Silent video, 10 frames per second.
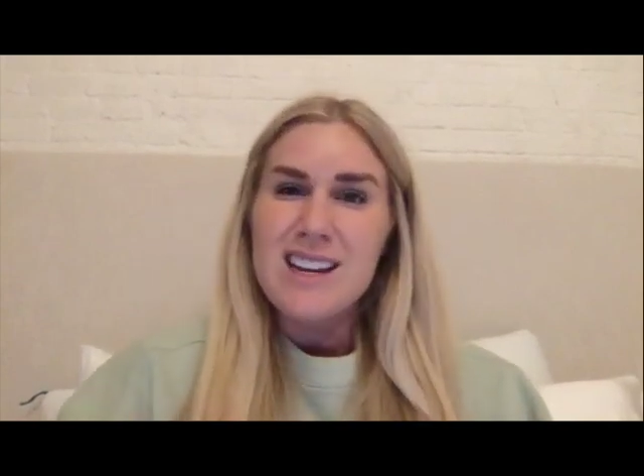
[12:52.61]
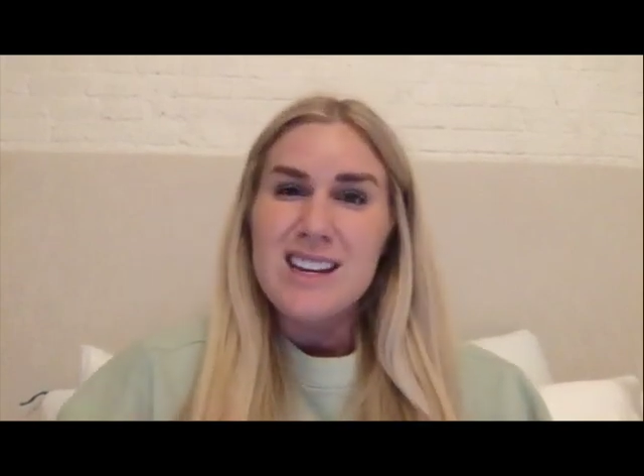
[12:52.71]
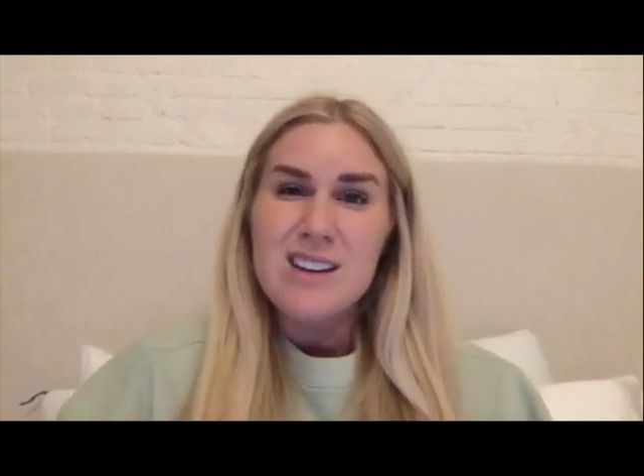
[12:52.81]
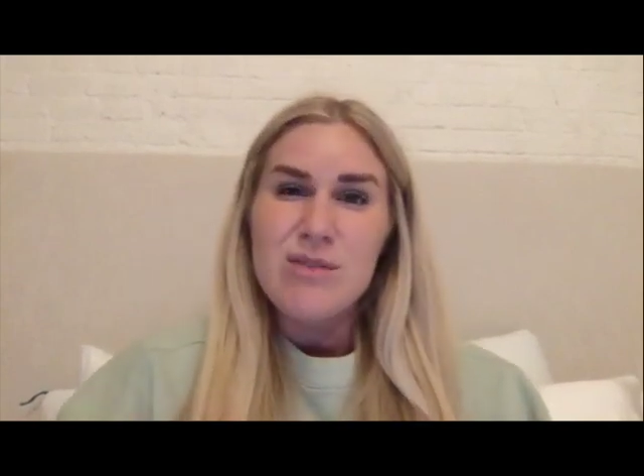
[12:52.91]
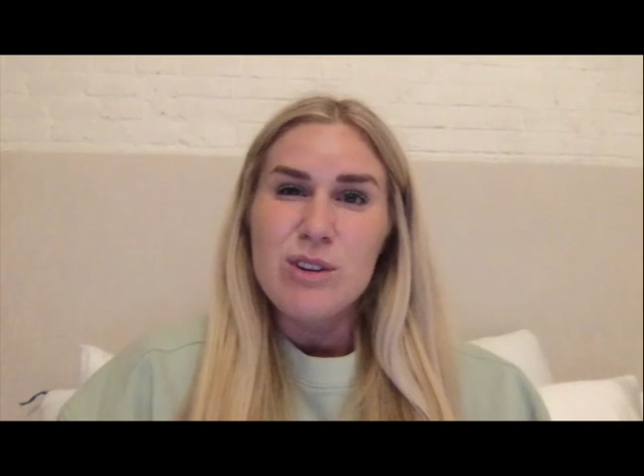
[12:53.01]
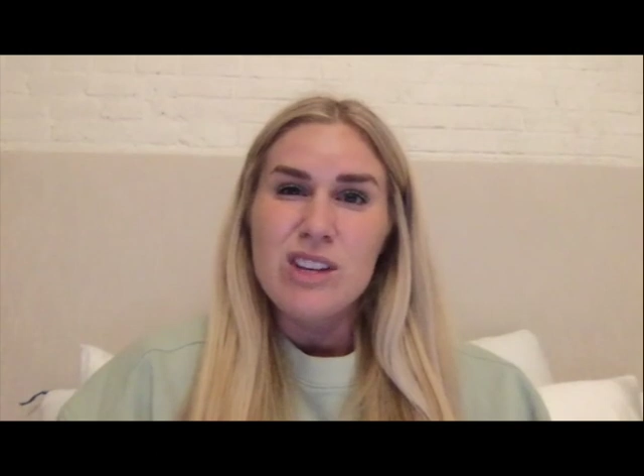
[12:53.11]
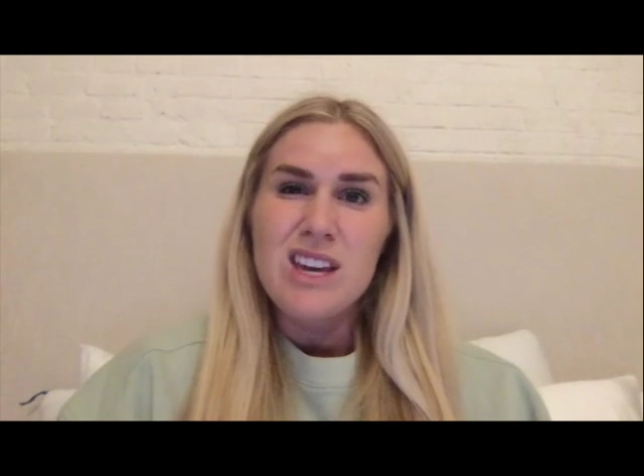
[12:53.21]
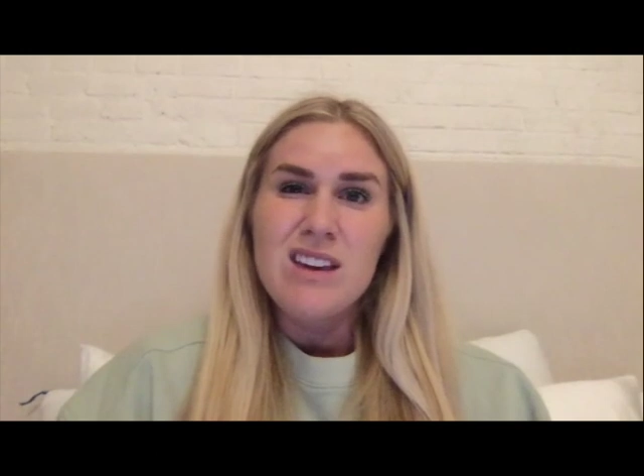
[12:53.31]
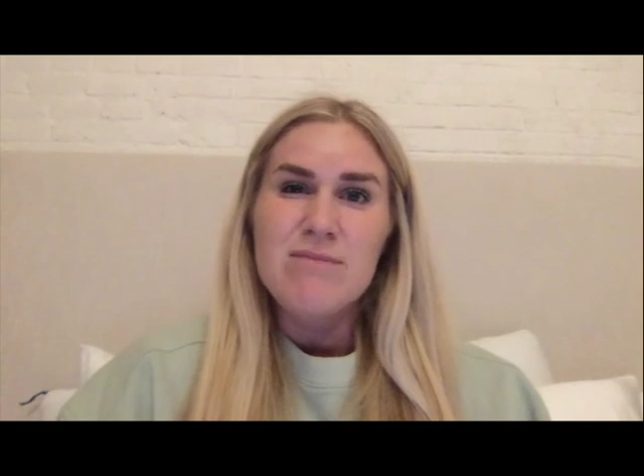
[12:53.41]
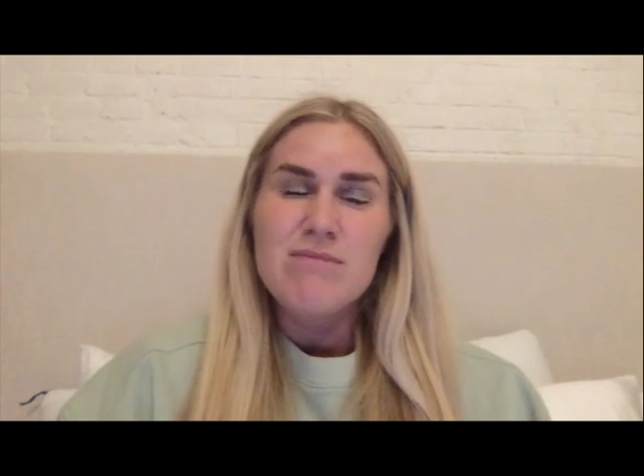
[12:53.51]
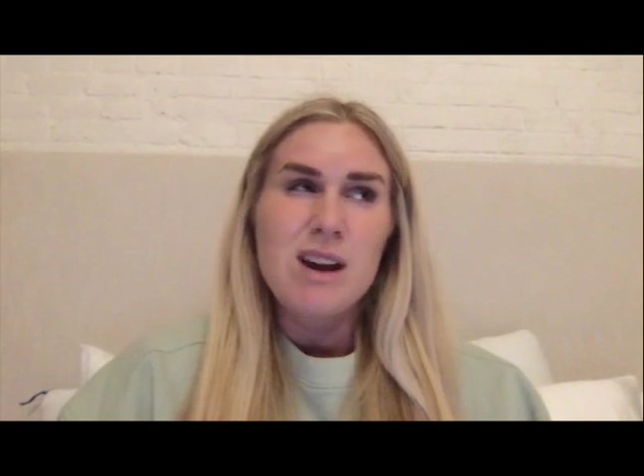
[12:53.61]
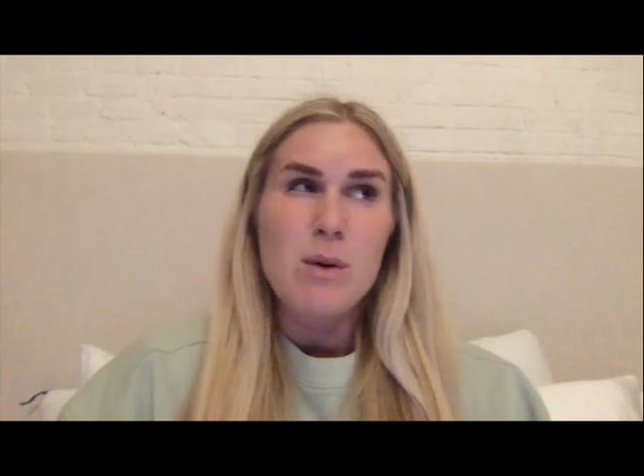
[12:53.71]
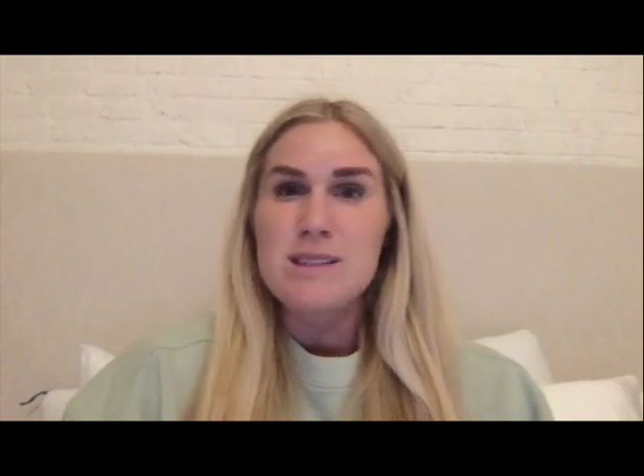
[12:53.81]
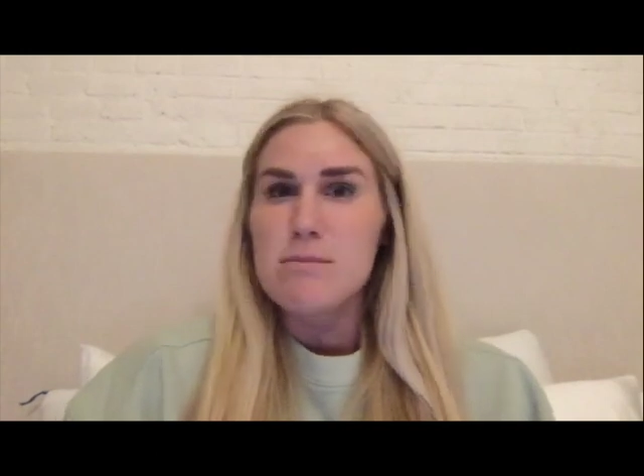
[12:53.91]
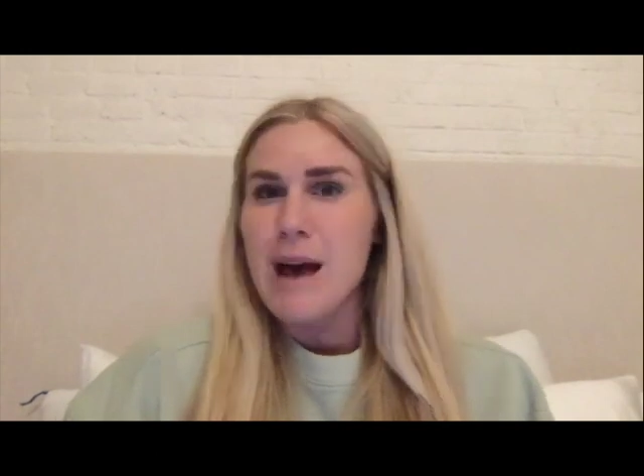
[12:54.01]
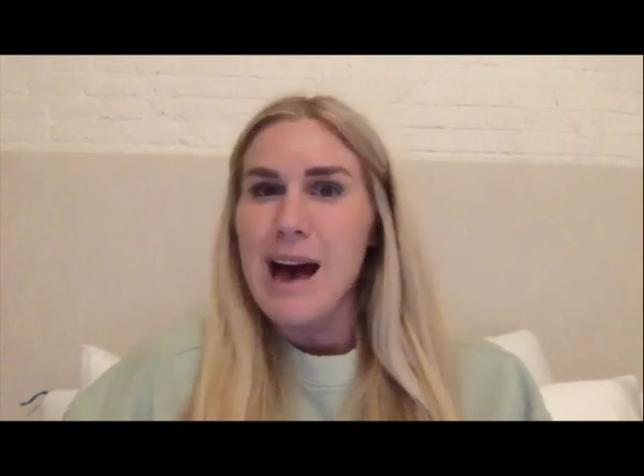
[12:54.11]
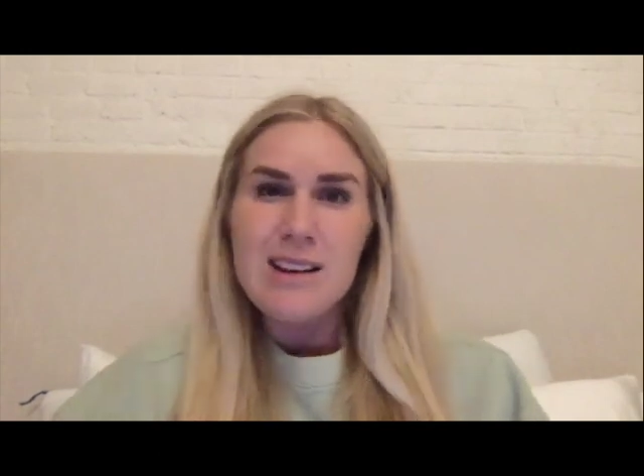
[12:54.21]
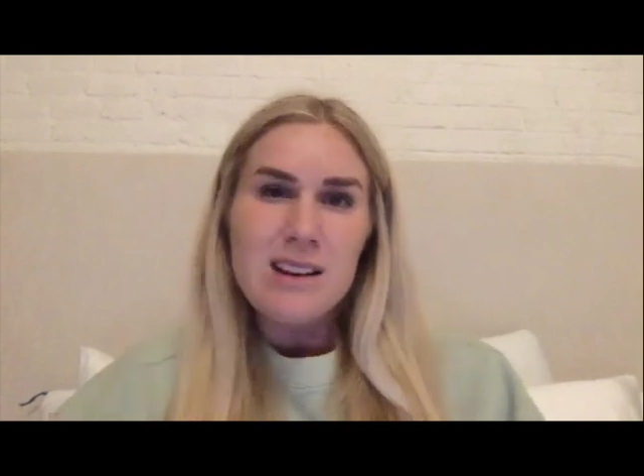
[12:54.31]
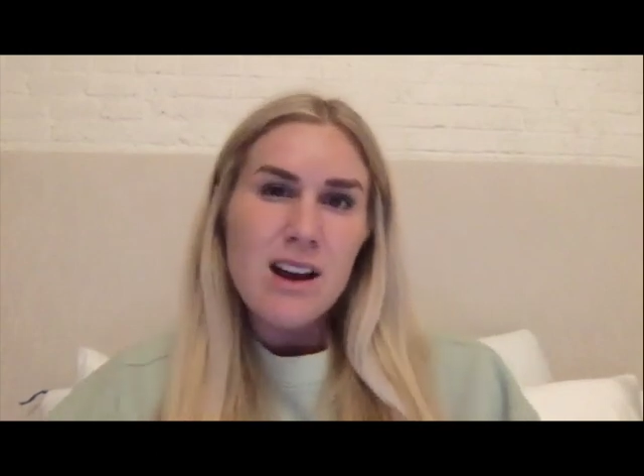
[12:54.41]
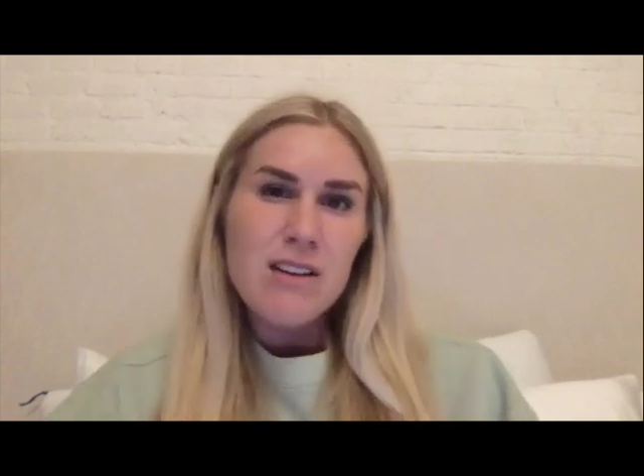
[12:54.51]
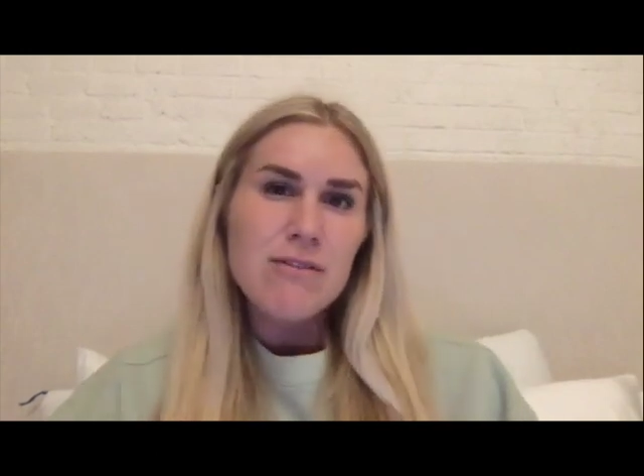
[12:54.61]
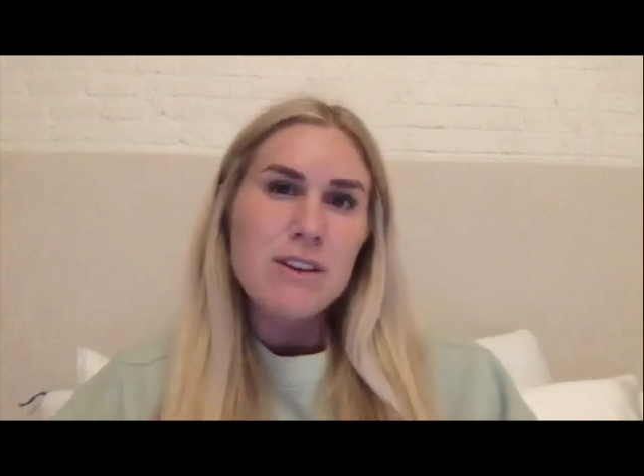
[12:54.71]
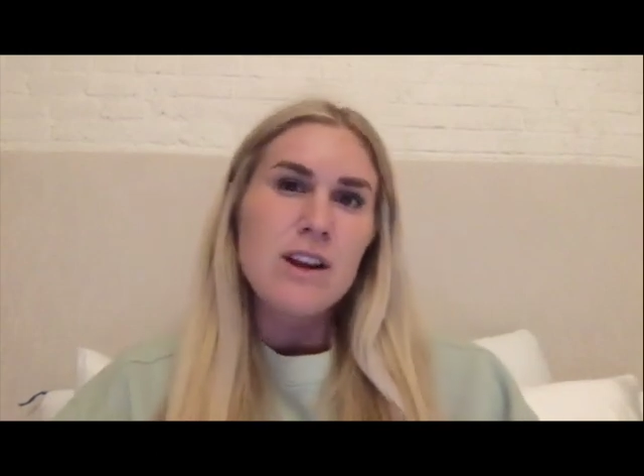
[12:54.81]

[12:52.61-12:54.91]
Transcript: like I wasn't bad enough,